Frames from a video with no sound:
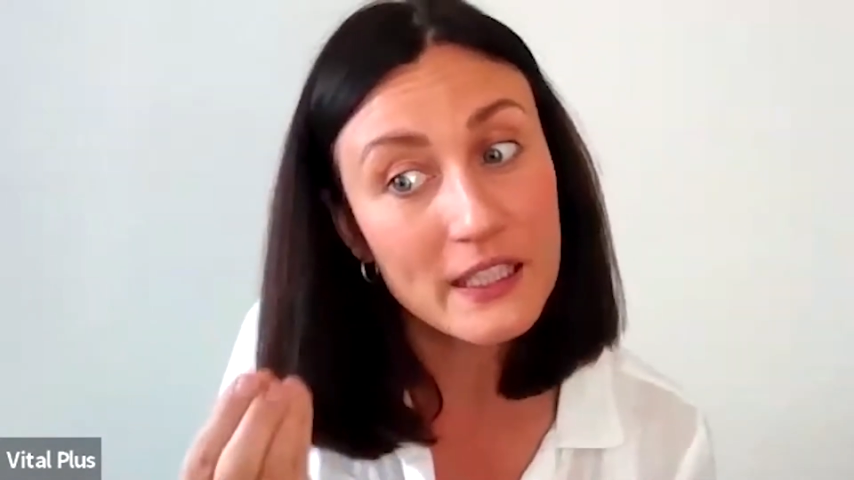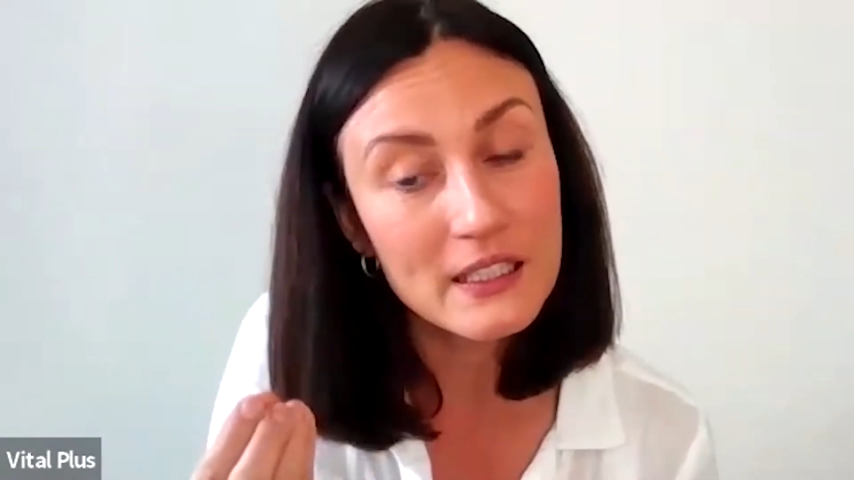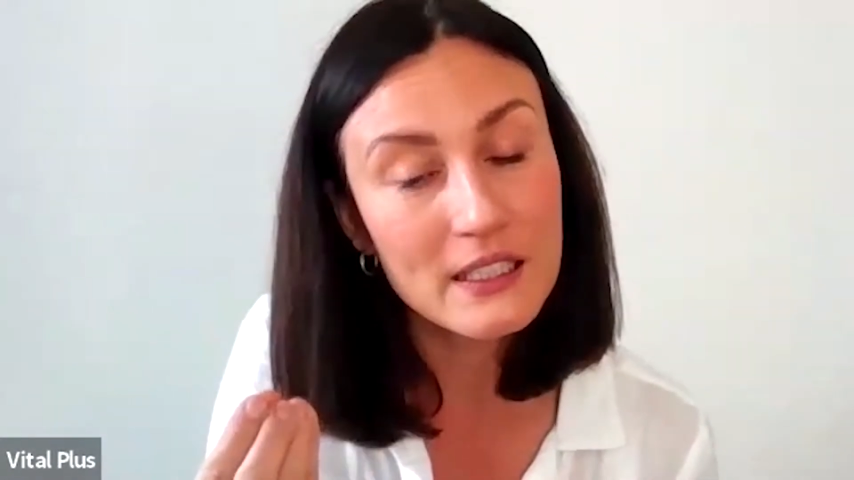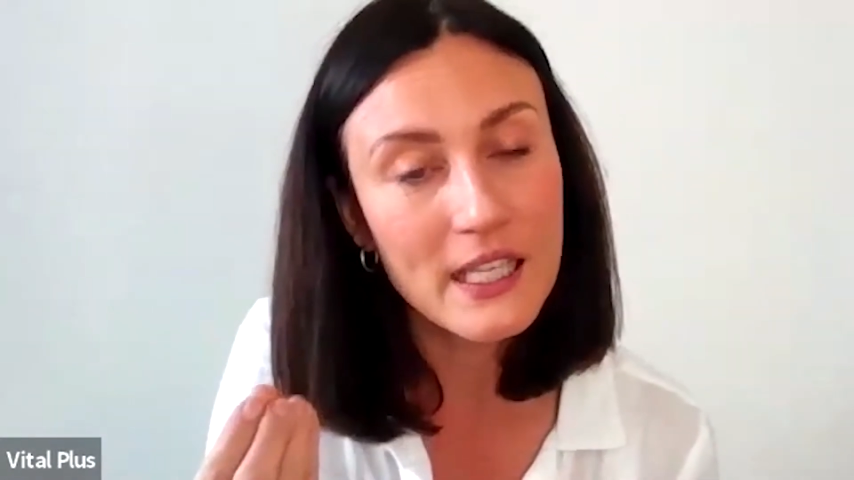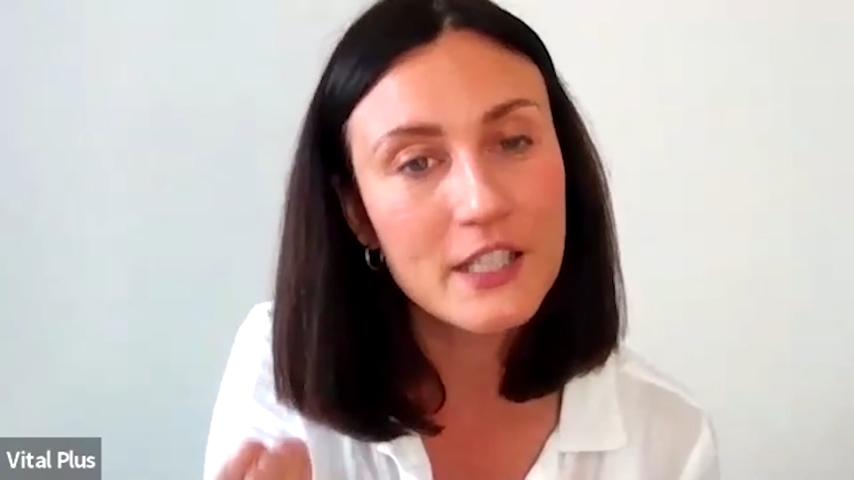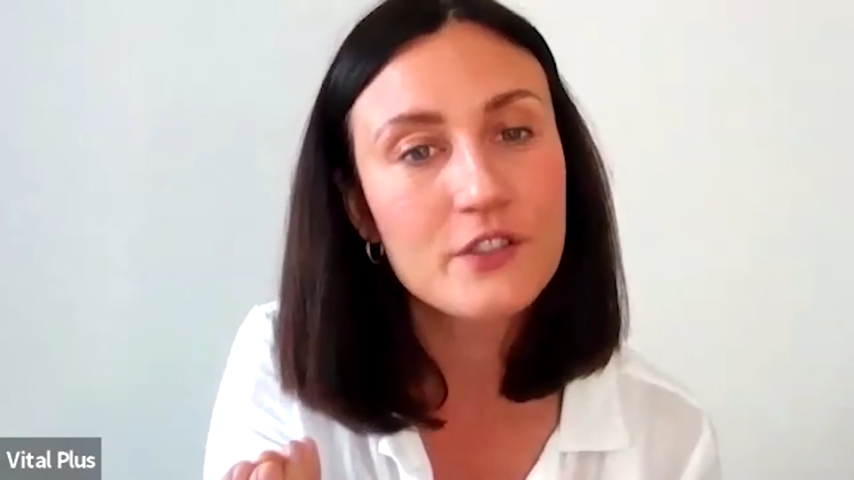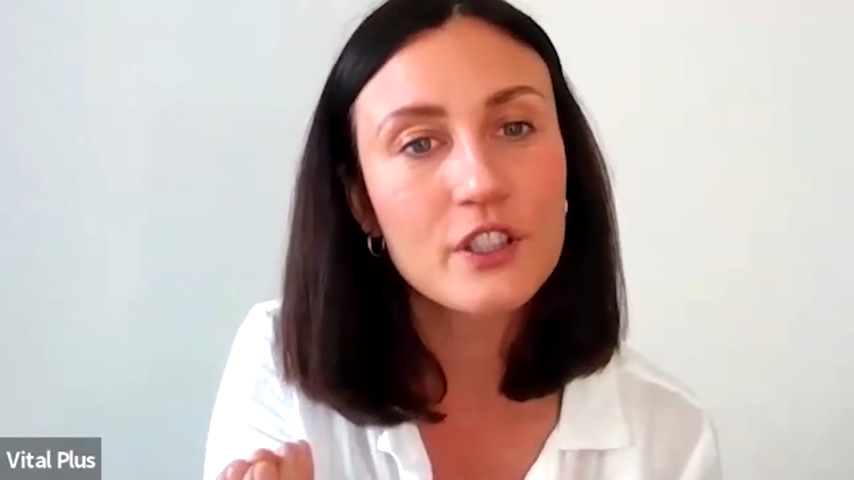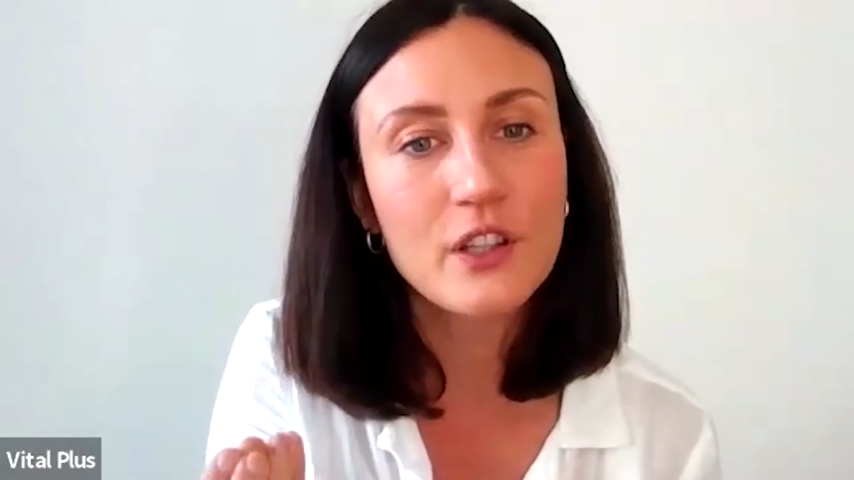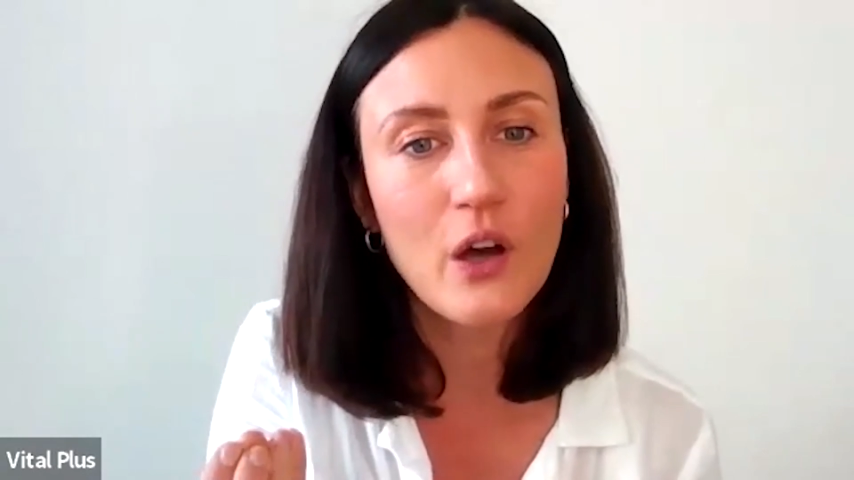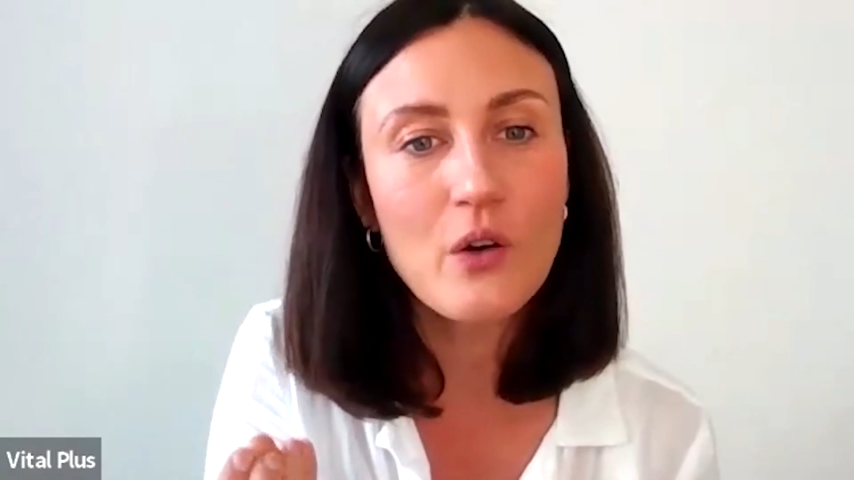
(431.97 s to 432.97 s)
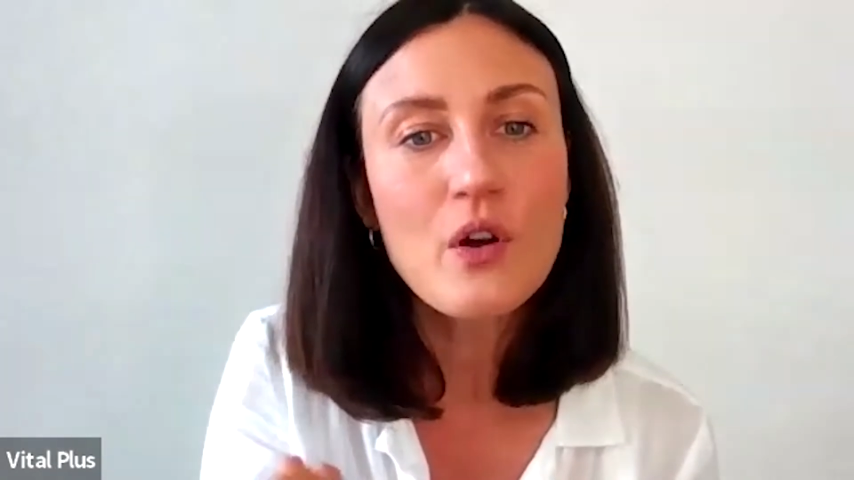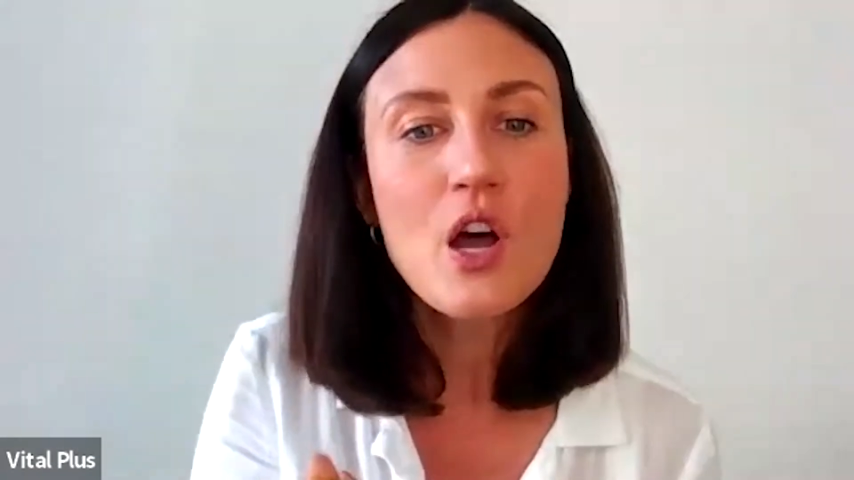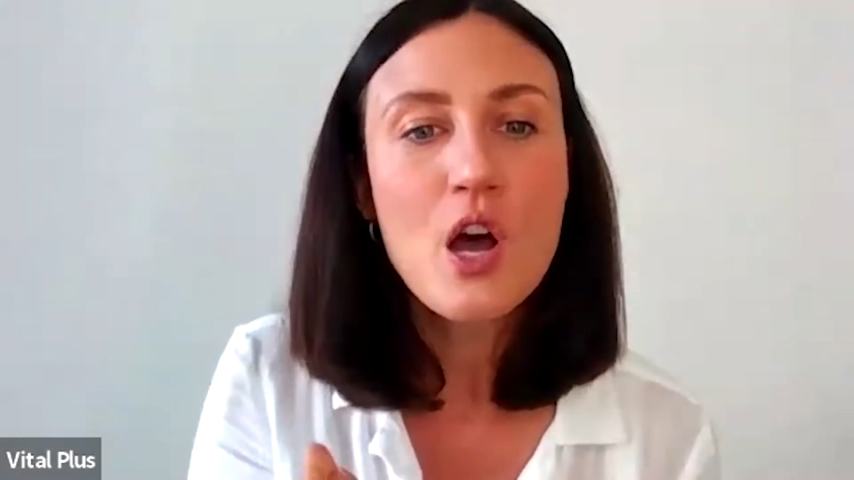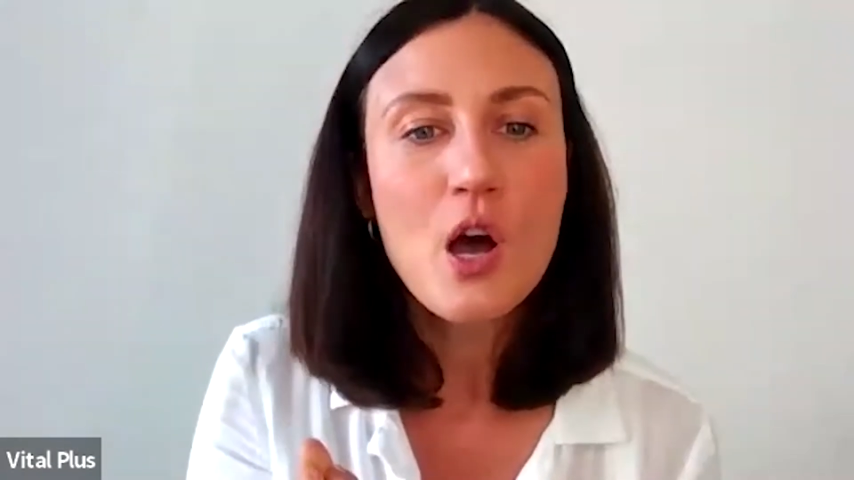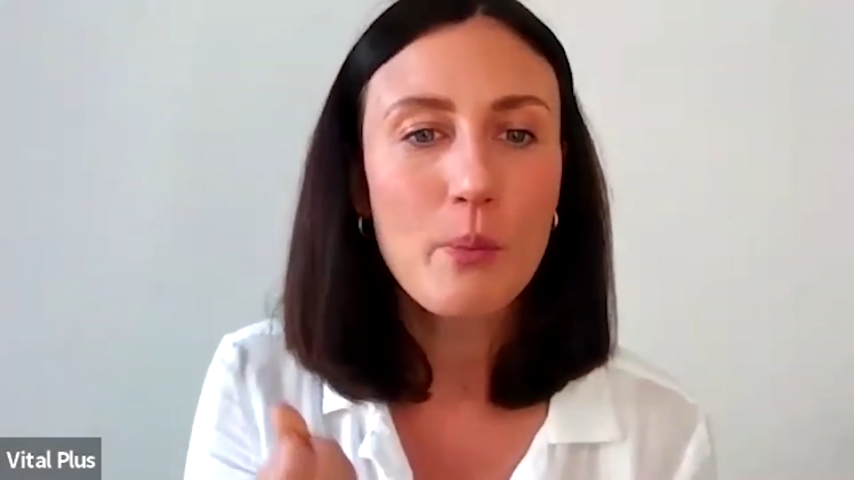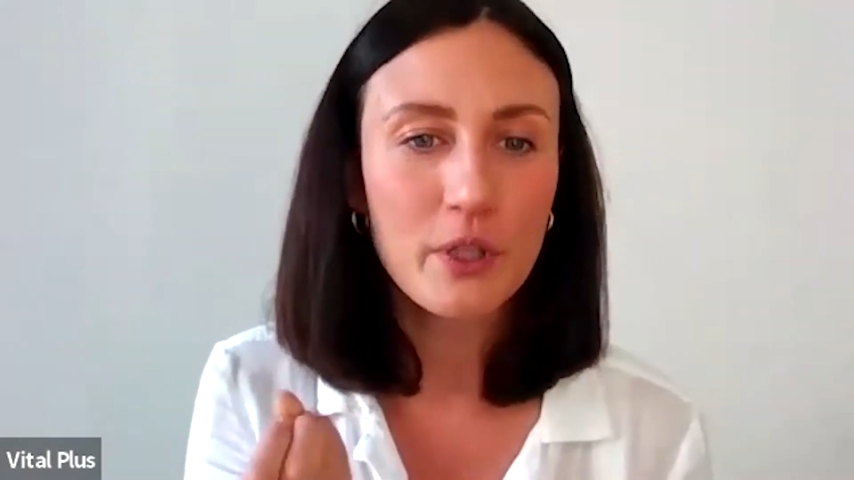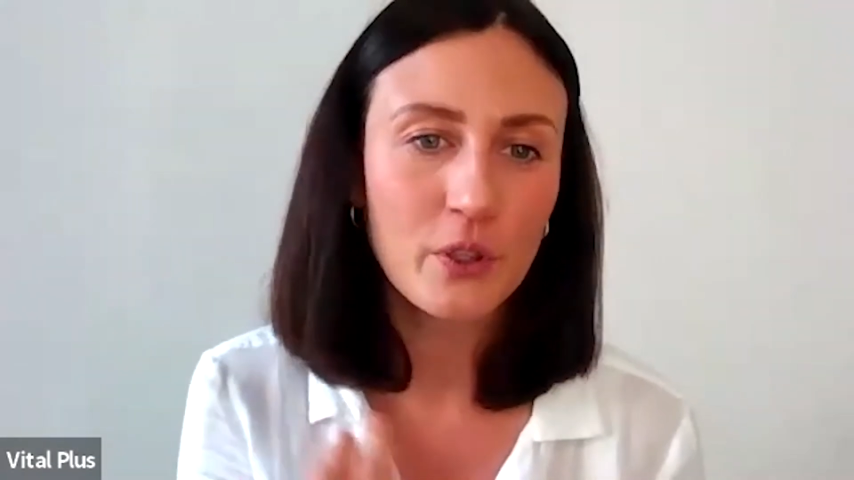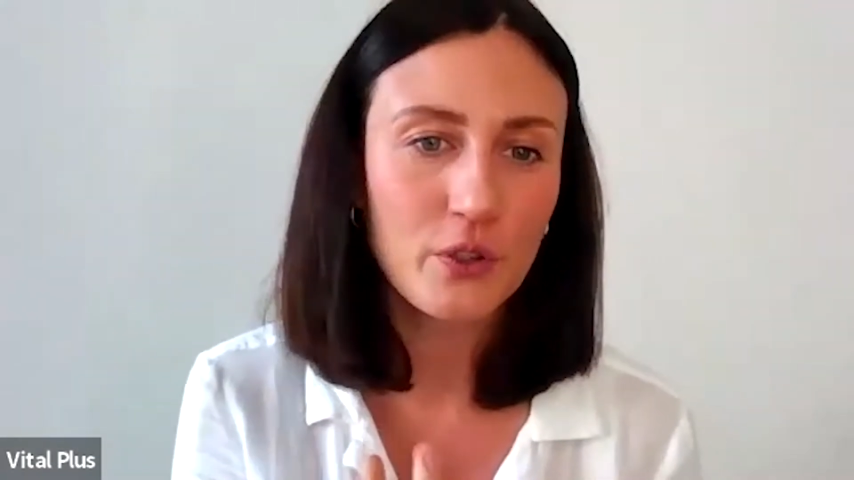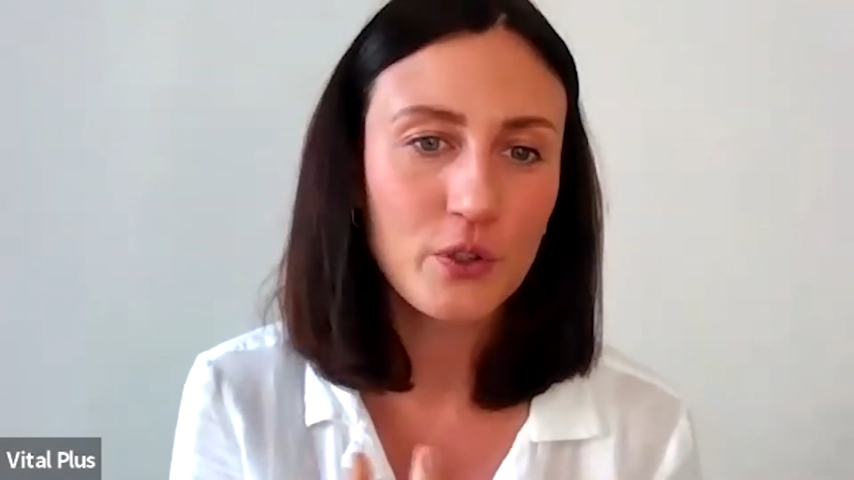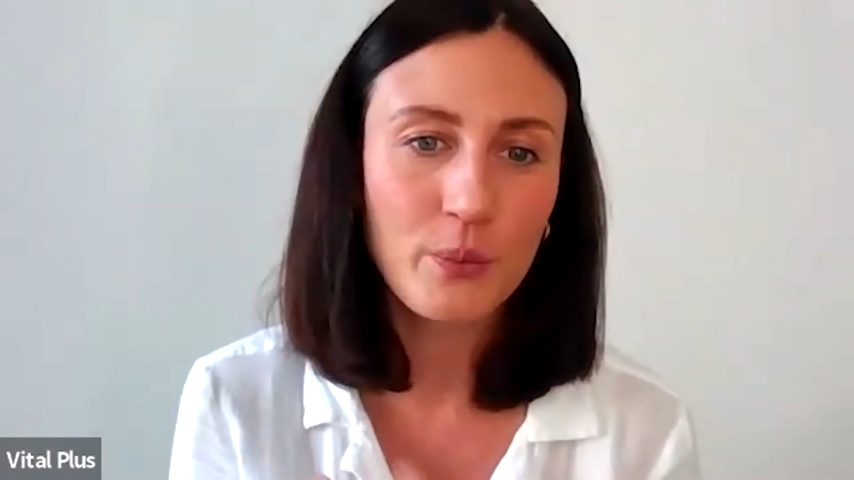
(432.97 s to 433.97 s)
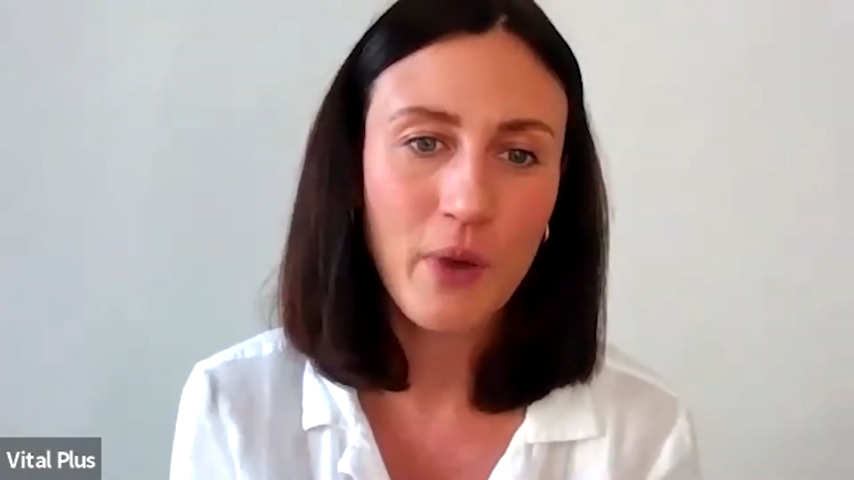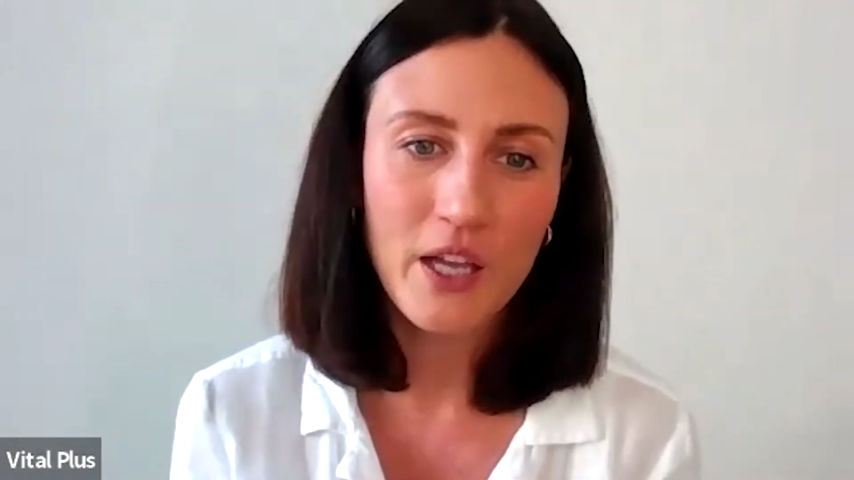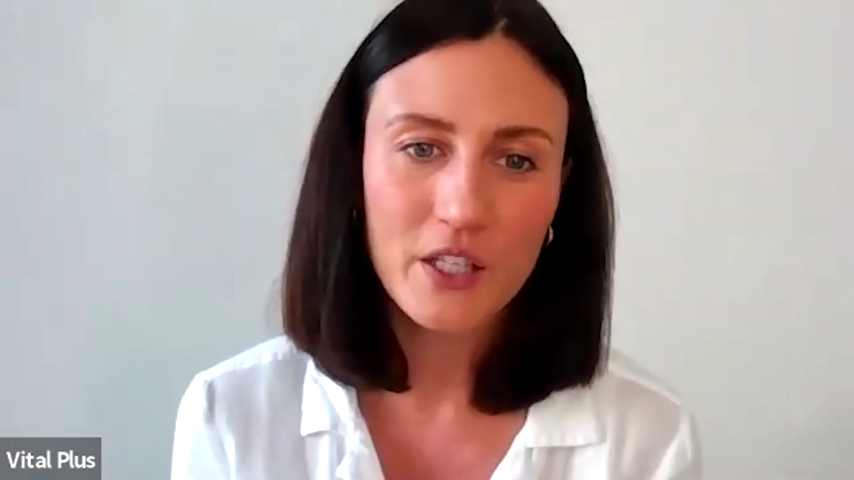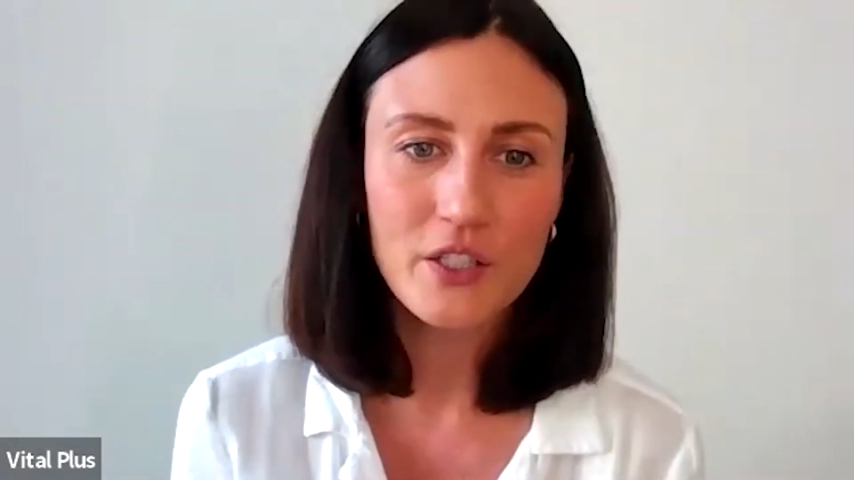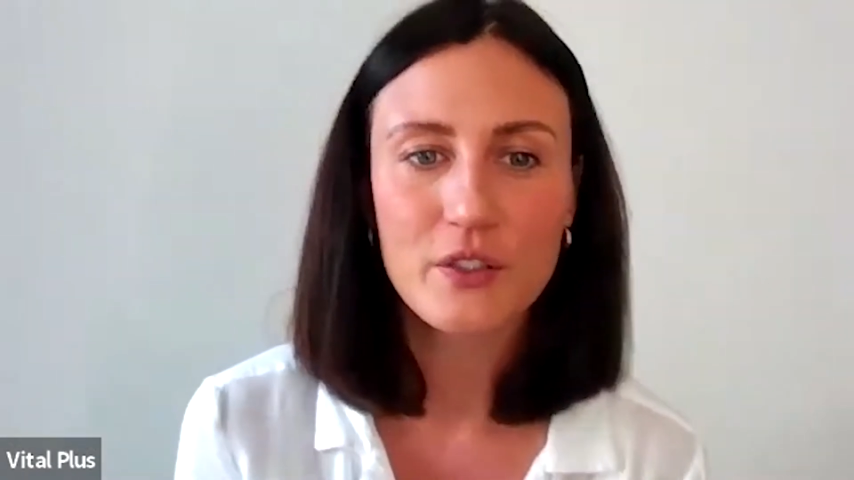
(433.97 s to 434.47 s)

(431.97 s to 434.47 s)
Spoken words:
a little extra glow, but not too much.